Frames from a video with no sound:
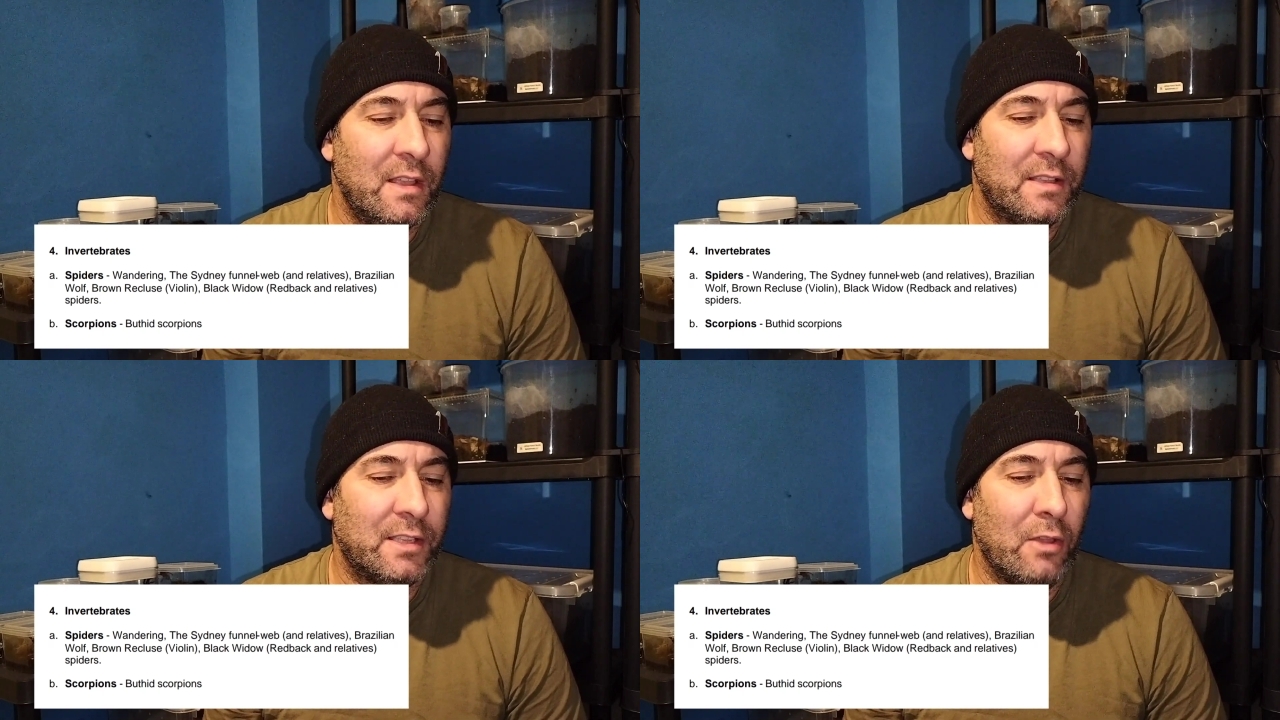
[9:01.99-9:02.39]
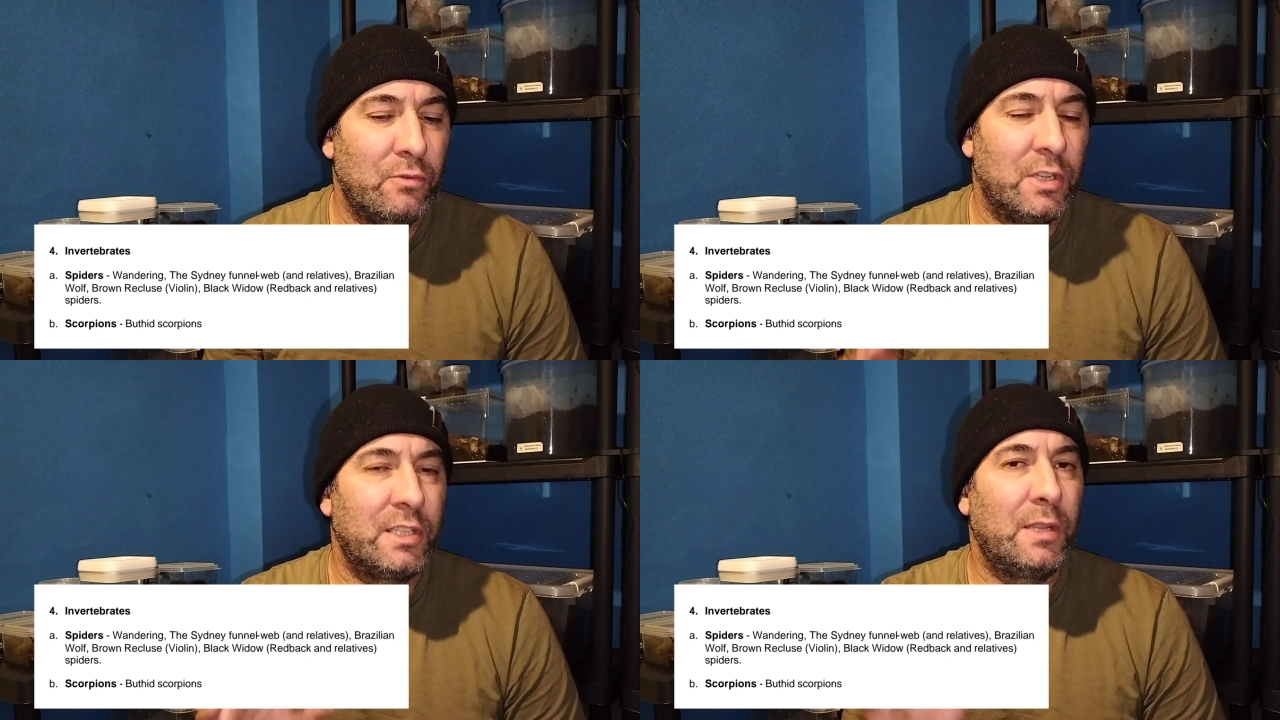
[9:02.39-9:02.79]
So
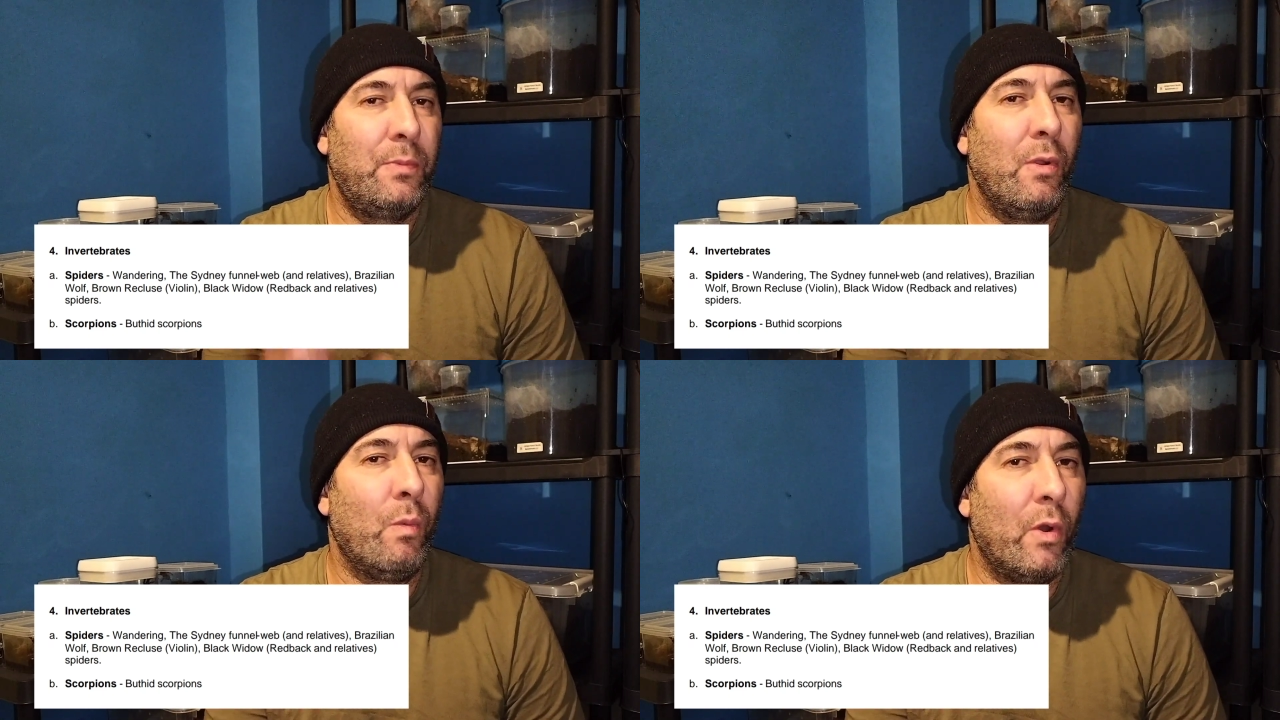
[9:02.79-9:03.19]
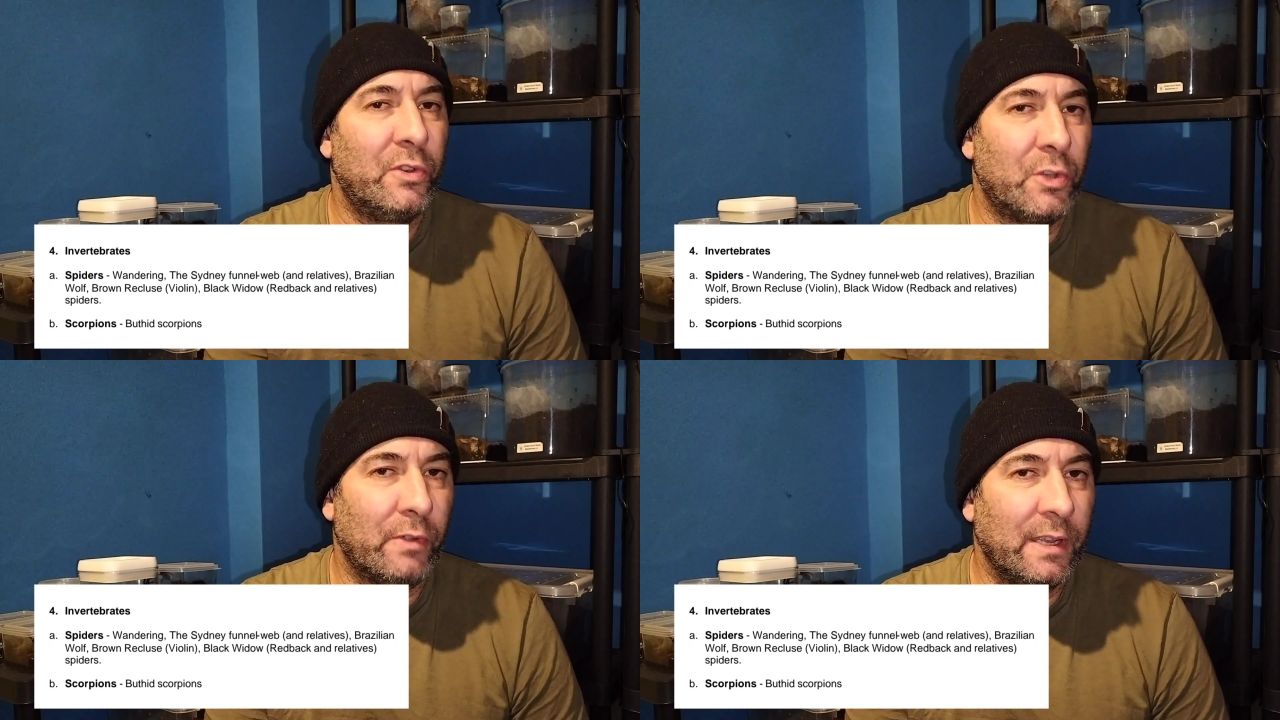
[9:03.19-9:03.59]
just to put
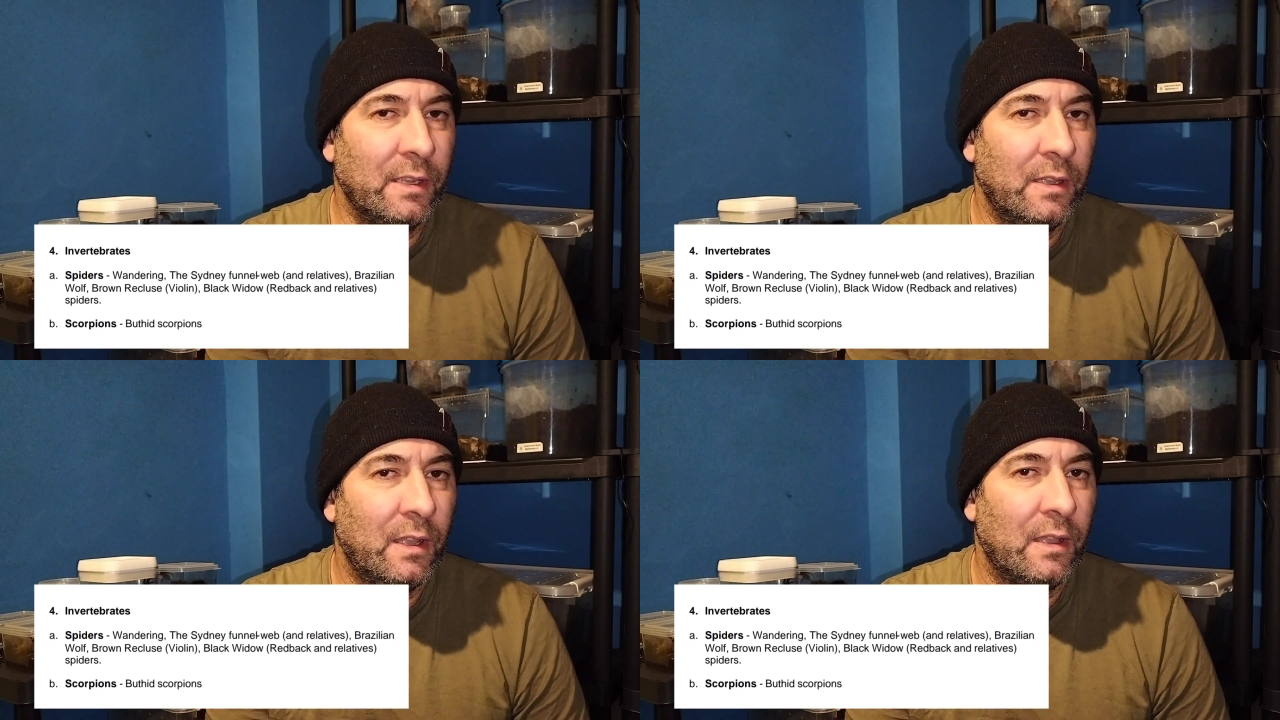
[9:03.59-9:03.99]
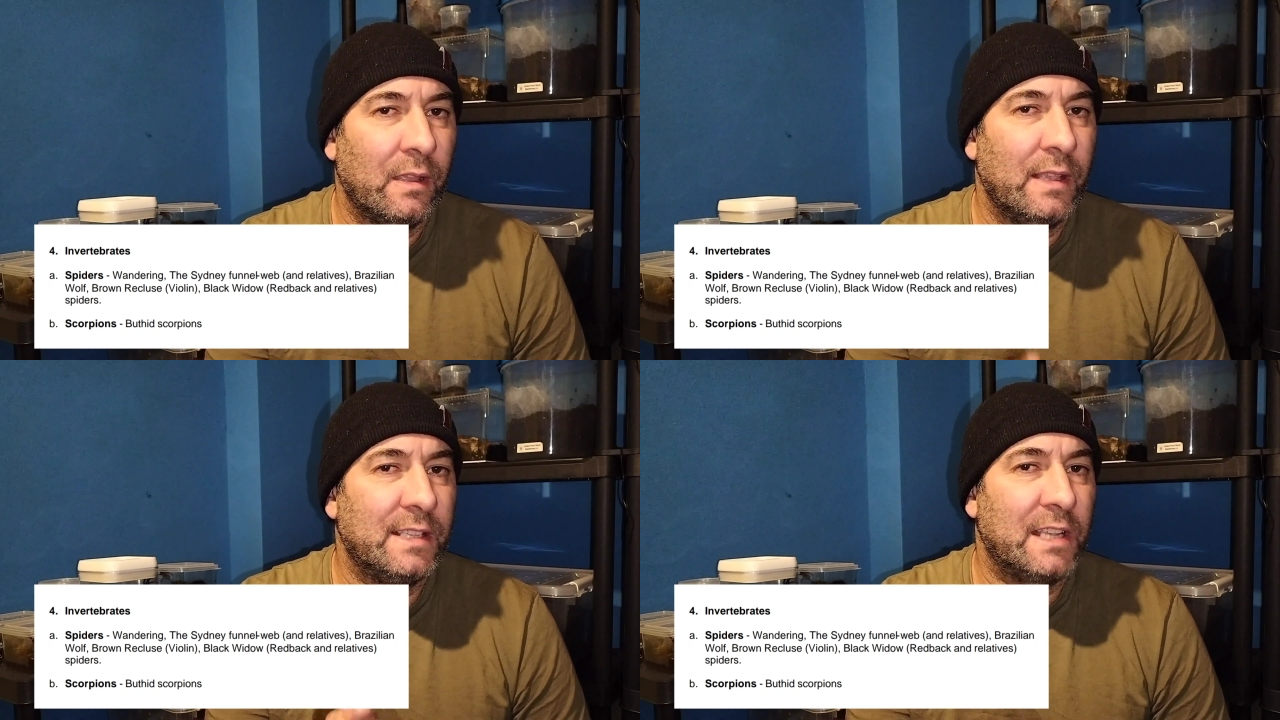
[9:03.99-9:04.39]
wandering
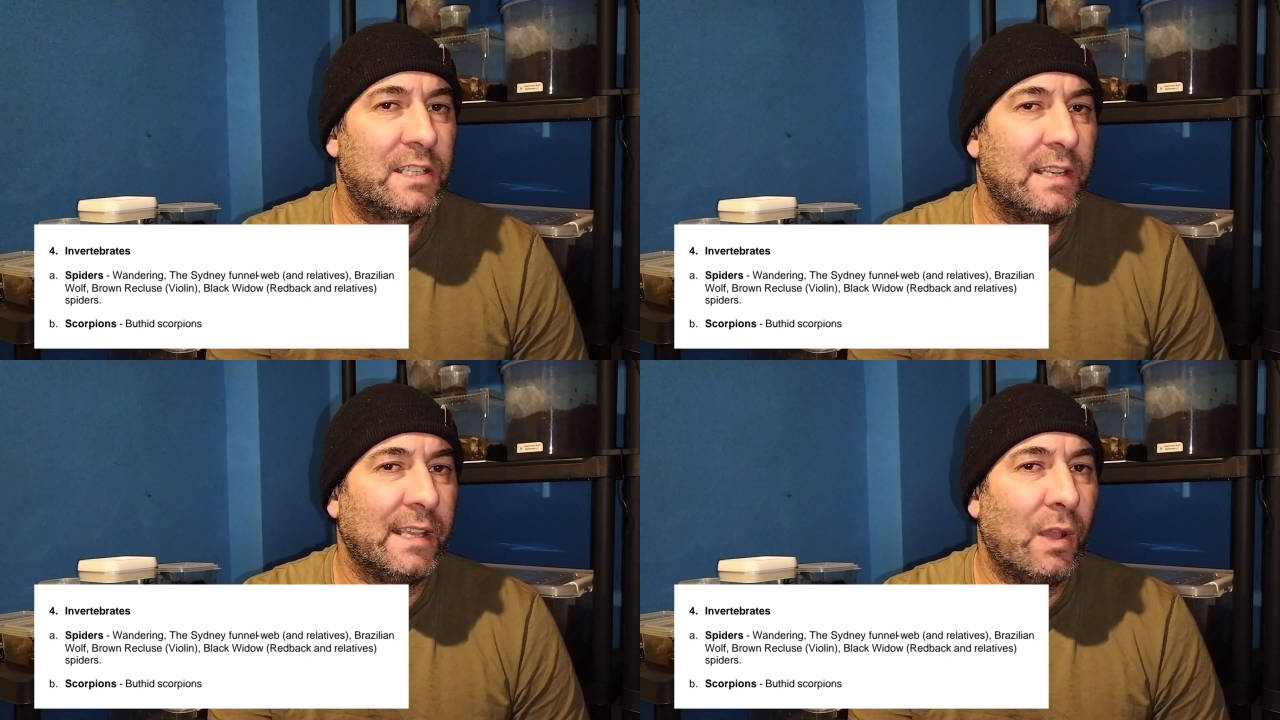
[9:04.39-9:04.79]
is actually